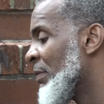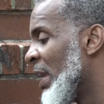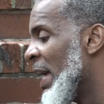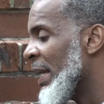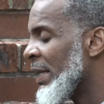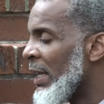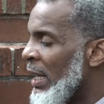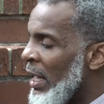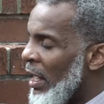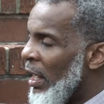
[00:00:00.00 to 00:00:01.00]
of lead.
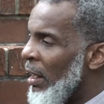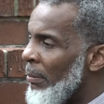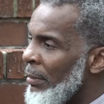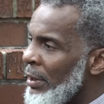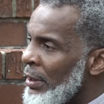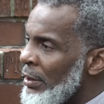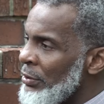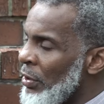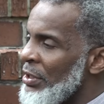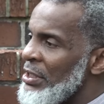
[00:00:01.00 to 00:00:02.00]
Um,
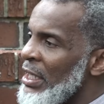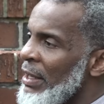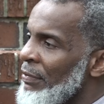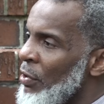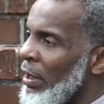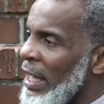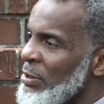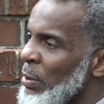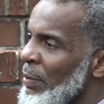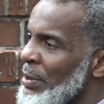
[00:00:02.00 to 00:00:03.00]
so the city of Newark,
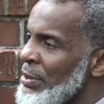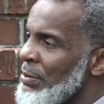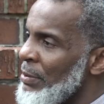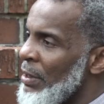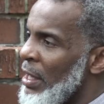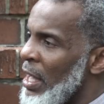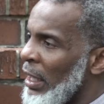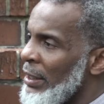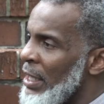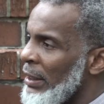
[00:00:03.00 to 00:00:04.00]
as we was uh,
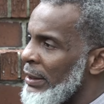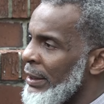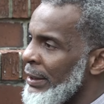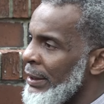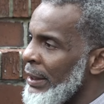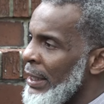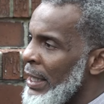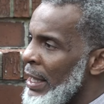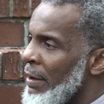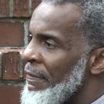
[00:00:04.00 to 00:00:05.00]
conducting
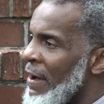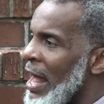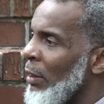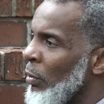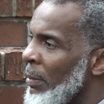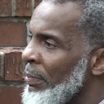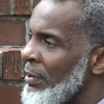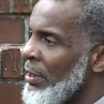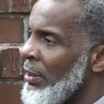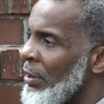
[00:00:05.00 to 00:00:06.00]
a follow-up
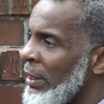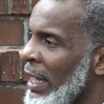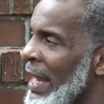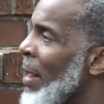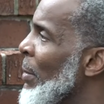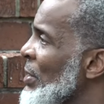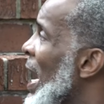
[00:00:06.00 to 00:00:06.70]
to look at how much